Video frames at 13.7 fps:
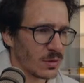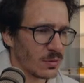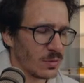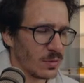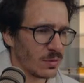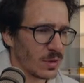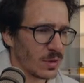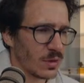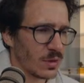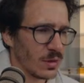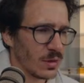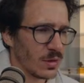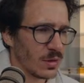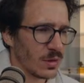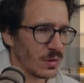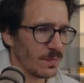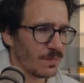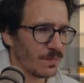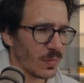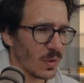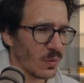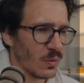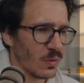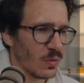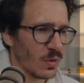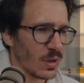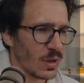to be running either
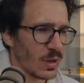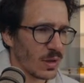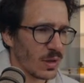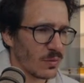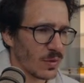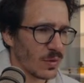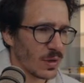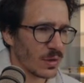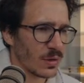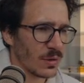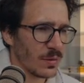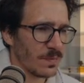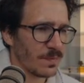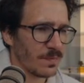or IA writer.